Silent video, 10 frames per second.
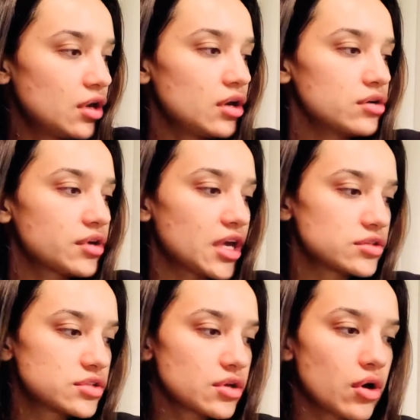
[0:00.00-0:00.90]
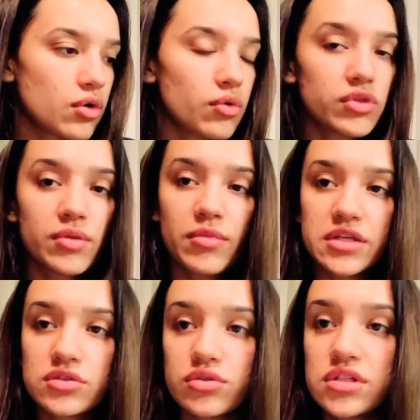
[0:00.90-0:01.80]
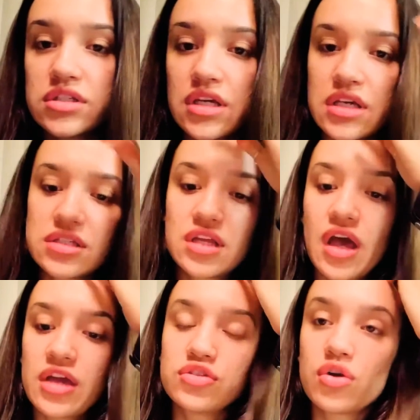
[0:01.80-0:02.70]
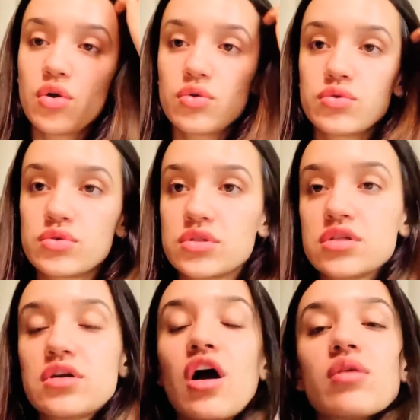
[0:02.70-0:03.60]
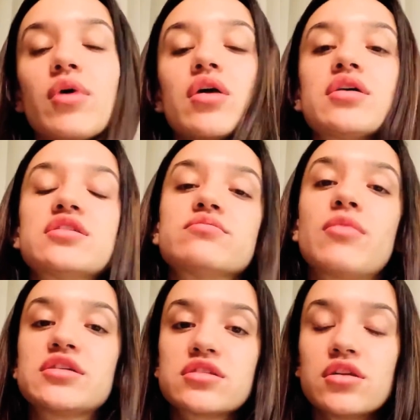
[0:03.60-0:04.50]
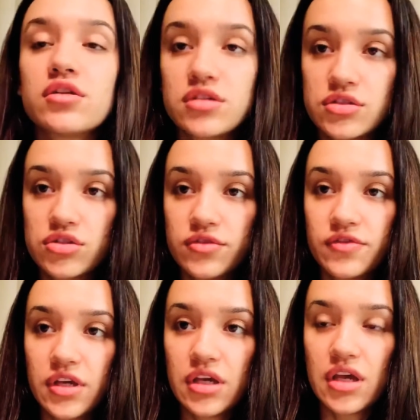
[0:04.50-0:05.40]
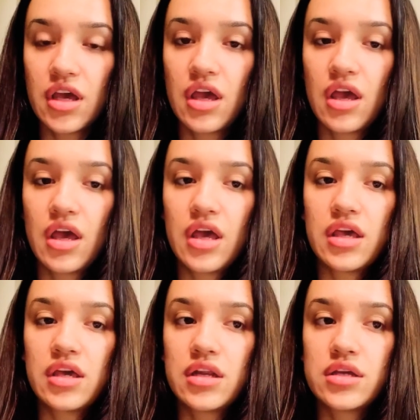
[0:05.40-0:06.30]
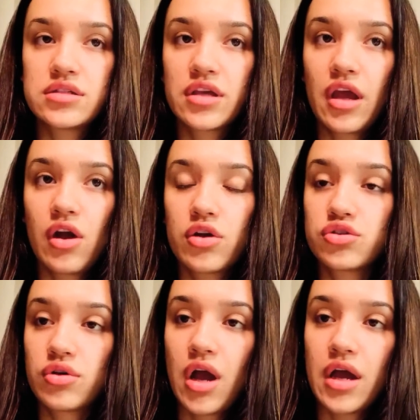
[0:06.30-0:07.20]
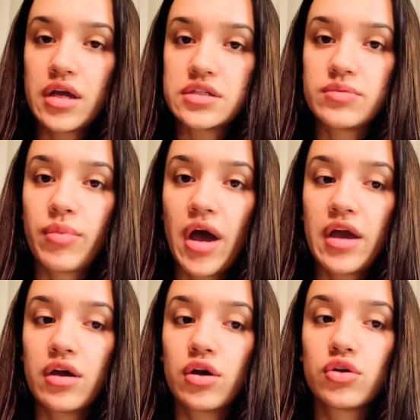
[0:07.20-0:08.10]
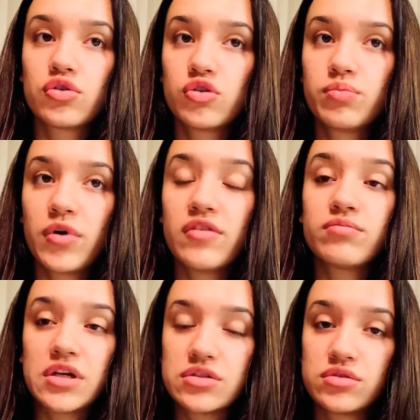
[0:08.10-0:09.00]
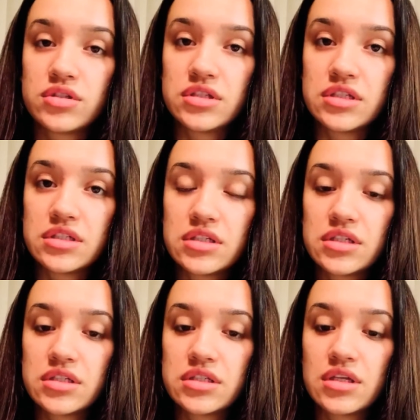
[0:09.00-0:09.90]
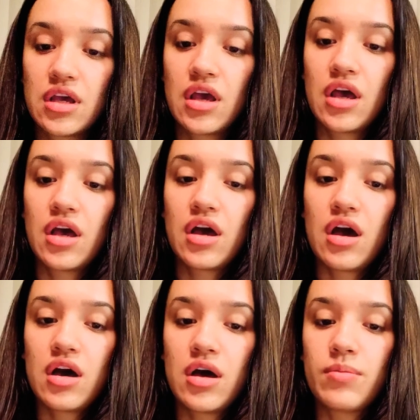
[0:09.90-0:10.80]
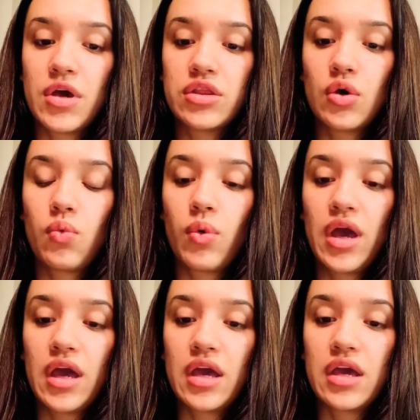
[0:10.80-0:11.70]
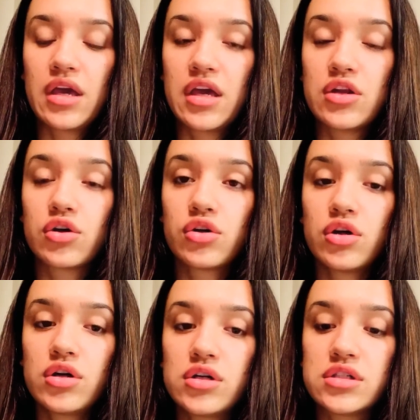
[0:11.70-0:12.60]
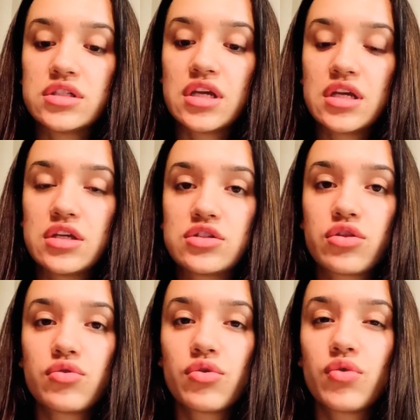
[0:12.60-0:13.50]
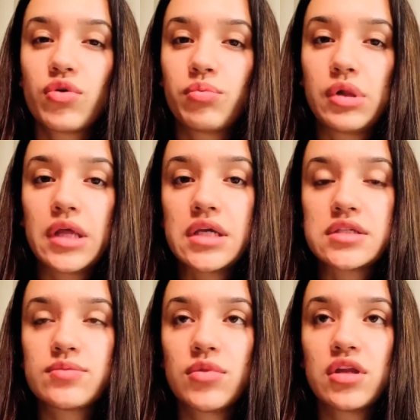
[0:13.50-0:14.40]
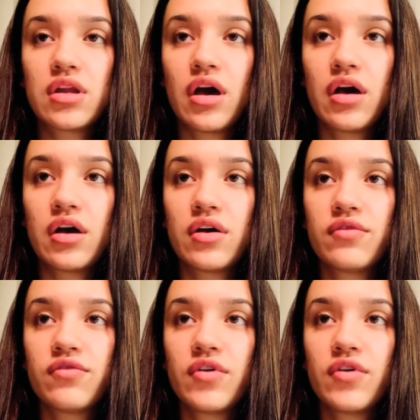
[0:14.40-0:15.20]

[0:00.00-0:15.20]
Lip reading: Okay, so the muscle disease that I chose to talk about is muscular dystrophy. It is characterized by a group of muscle diseases, and the way it occurs is through the replacement of